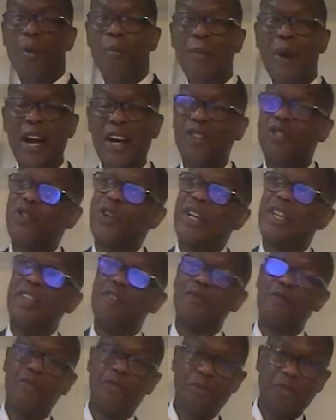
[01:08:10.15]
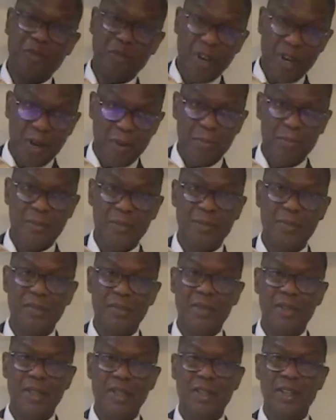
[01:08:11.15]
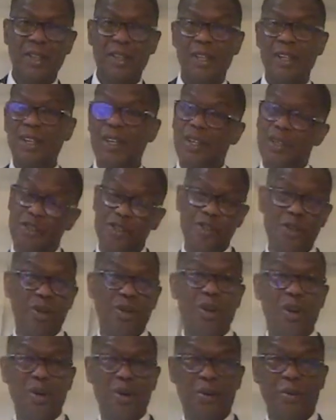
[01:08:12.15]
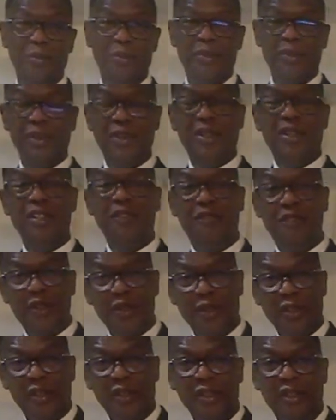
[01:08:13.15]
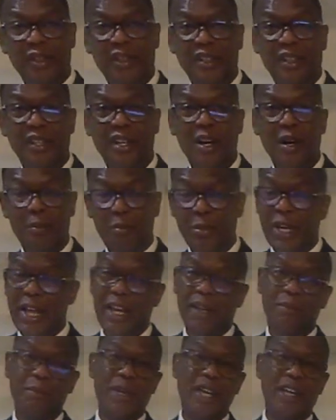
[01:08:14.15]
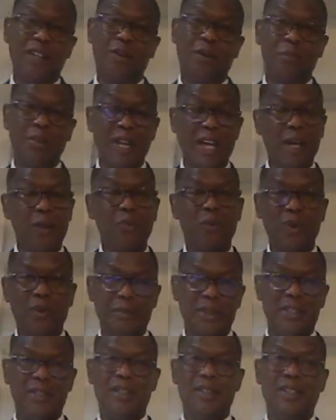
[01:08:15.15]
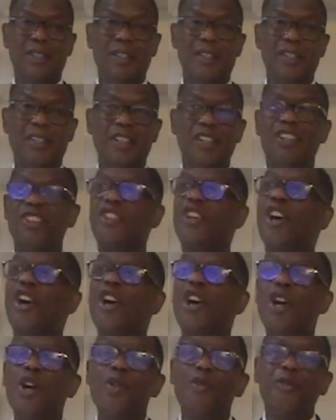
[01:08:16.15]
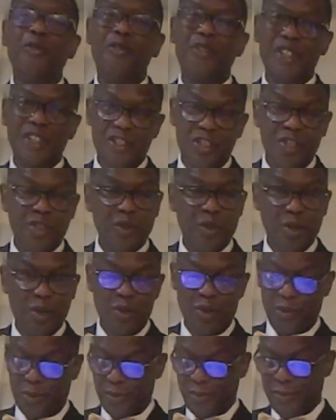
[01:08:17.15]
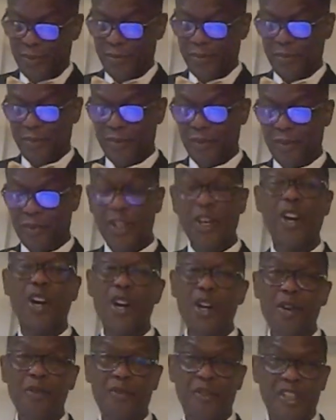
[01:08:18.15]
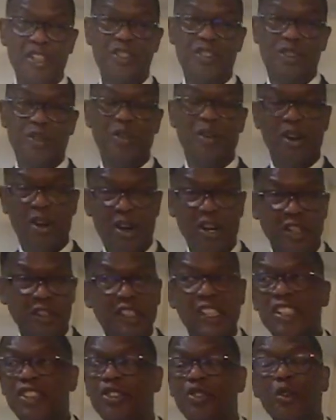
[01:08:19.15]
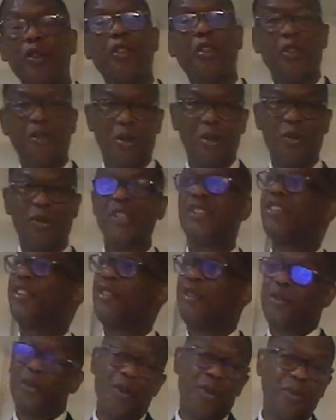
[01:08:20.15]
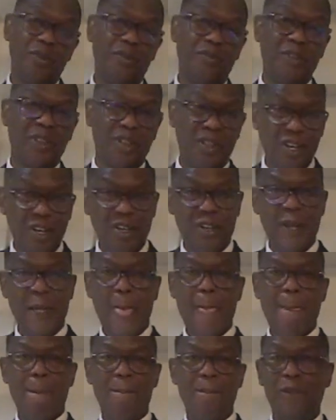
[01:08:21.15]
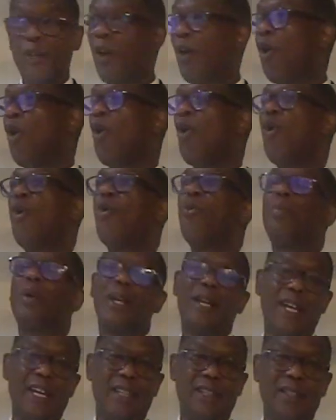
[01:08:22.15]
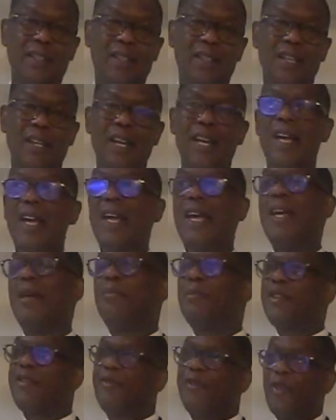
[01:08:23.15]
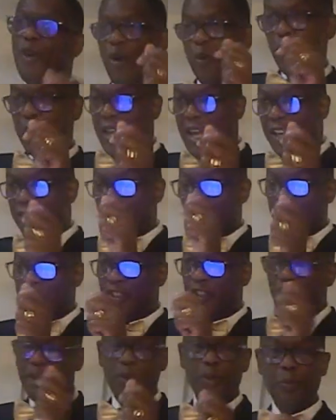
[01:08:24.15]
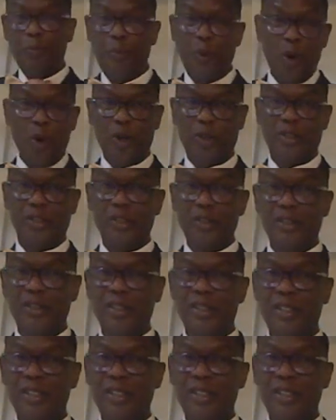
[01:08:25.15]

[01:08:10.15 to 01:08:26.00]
migrating from your home, if you're a black man or black woman. The earth is your home. The earth is your arse, is your throne. It's the throne of Allah, the whole planet. And before we had all these little borders,